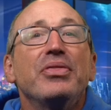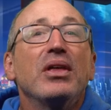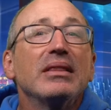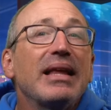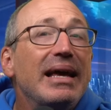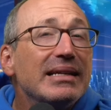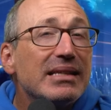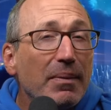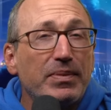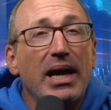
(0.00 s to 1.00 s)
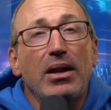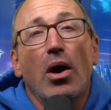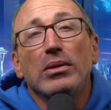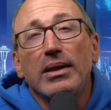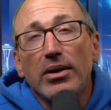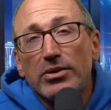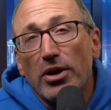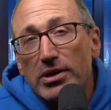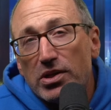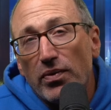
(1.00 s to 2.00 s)
The latest update on Lil
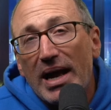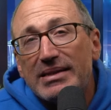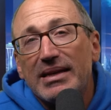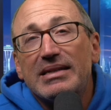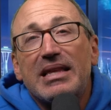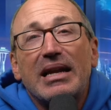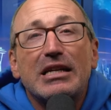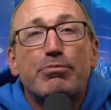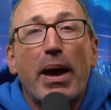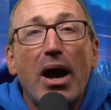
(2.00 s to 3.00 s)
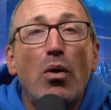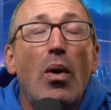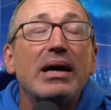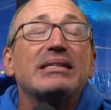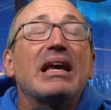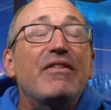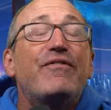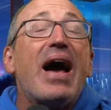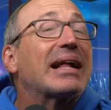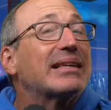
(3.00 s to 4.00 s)
Durk's arrest is that his bail was in
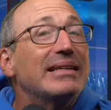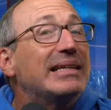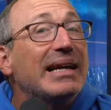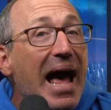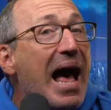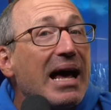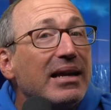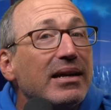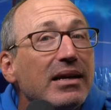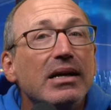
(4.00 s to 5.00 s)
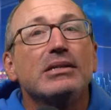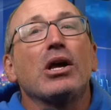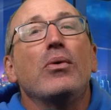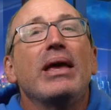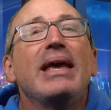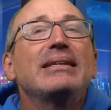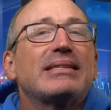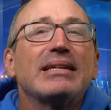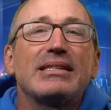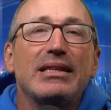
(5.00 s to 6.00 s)
fact denied. So he
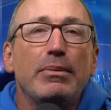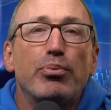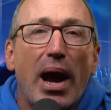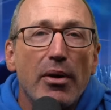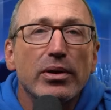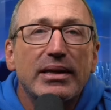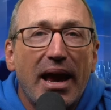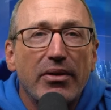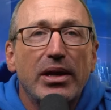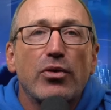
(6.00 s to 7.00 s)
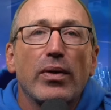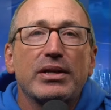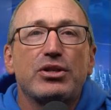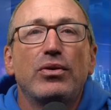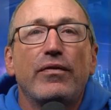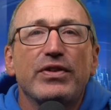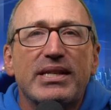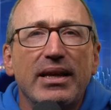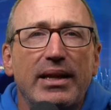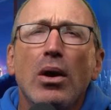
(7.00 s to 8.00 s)
sits in the Broward County Correctional
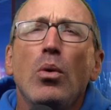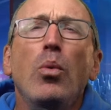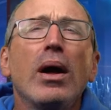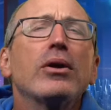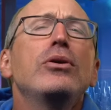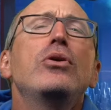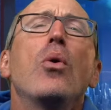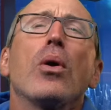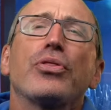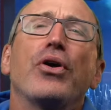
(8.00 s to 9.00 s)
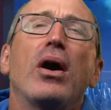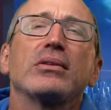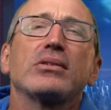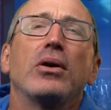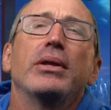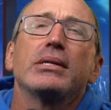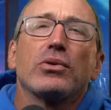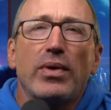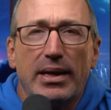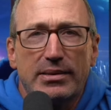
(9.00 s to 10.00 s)
Facility. What are your thoughts on his
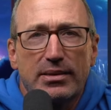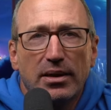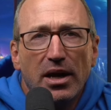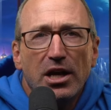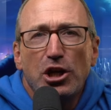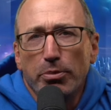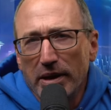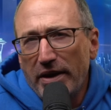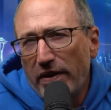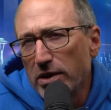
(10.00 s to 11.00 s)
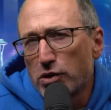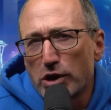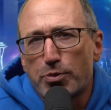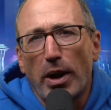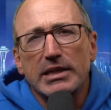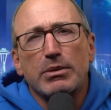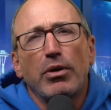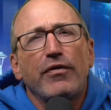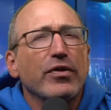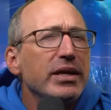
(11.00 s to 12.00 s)
arrest? Do you believe he is responsible
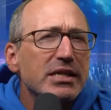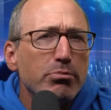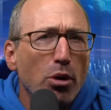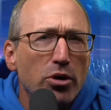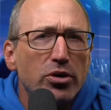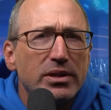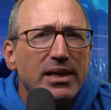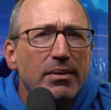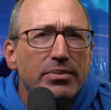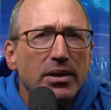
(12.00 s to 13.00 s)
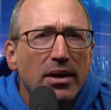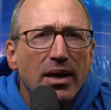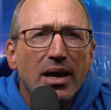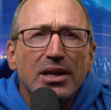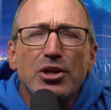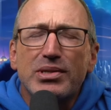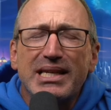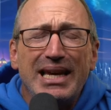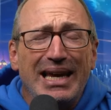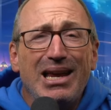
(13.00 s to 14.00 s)
for this murder attempt? Do you
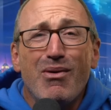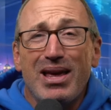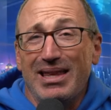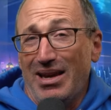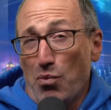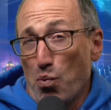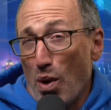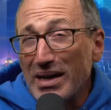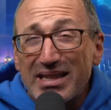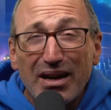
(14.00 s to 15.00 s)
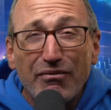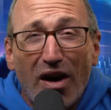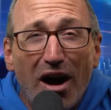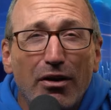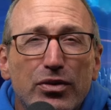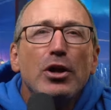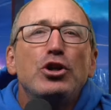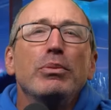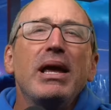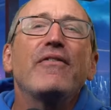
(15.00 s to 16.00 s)
see any way that he wasn't involved? Do
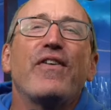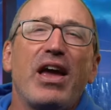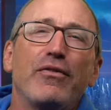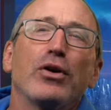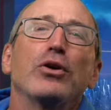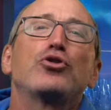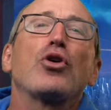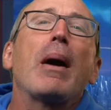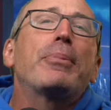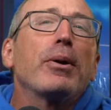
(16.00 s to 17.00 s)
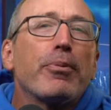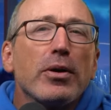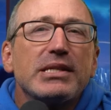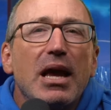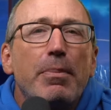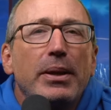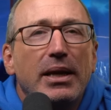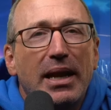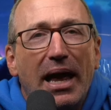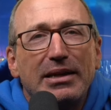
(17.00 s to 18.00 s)
me a favor, drop your pro se
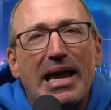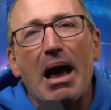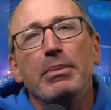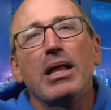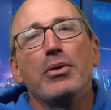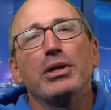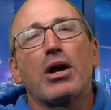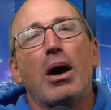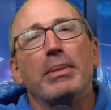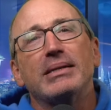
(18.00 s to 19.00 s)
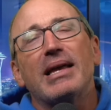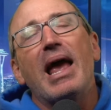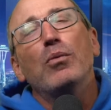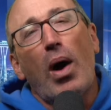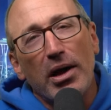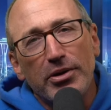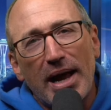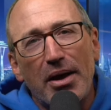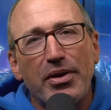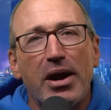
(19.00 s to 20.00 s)
opinion down below in the comments. And while you're
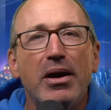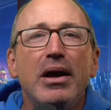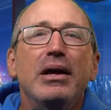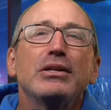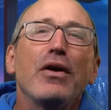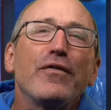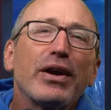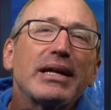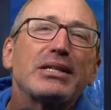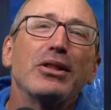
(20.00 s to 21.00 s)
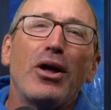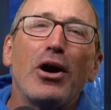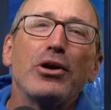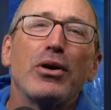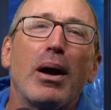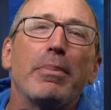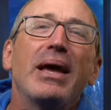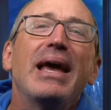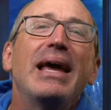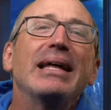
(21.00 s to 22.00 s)
down there, don't forget to lawyer up.
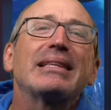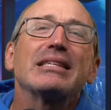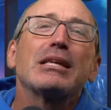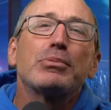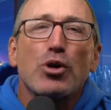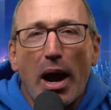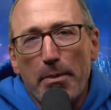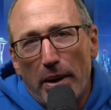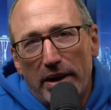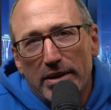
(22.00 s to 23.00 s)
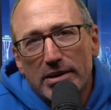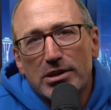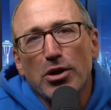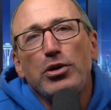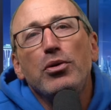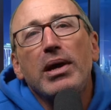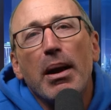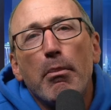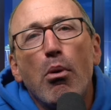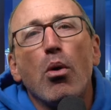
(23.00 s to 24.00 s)
Hit the subscribe button so you get
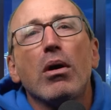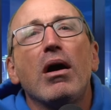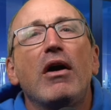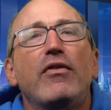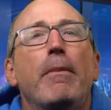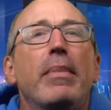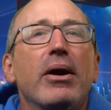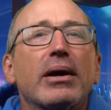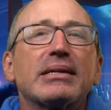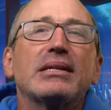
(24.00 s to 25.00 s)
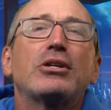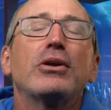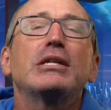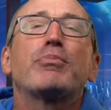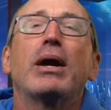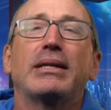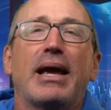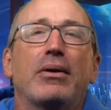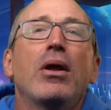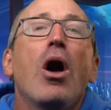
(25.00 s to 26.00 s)
more of America's Attorney's
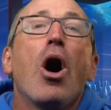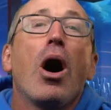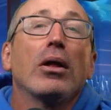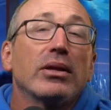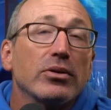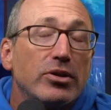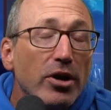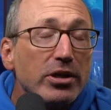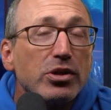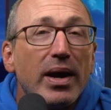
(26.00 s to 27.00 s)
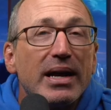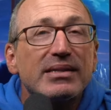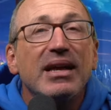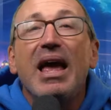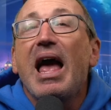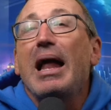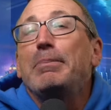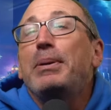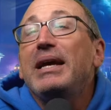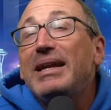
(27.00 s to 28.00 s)
breakdown on Lil Durk's arrest and
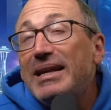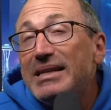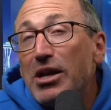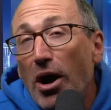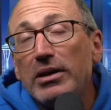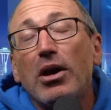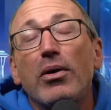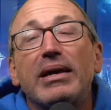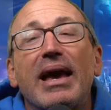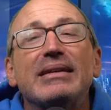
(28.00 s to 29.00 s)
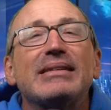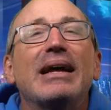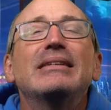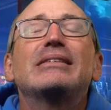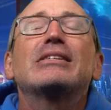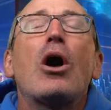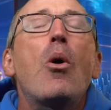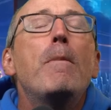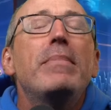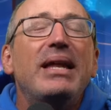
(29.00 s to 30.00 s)
P. Diddy's ongoing case and so
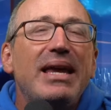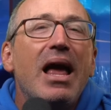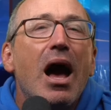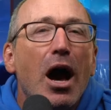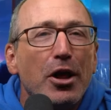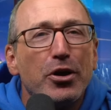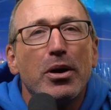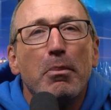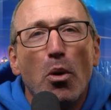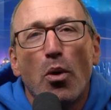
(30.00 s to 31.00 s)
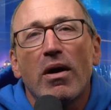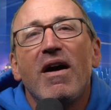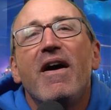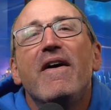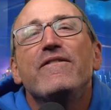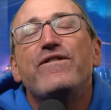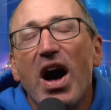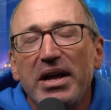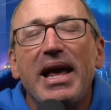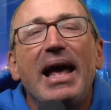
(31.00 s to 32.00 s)
many other more
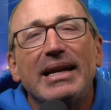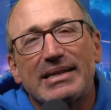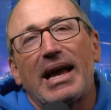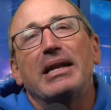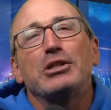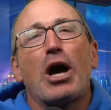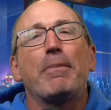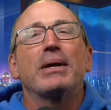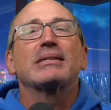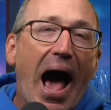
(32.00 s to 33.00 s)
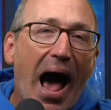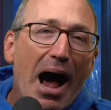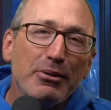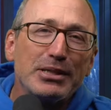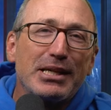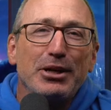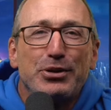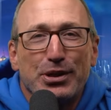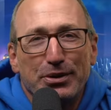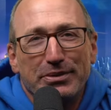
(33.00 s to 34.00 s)
fun and exciting topics. I will see you soon.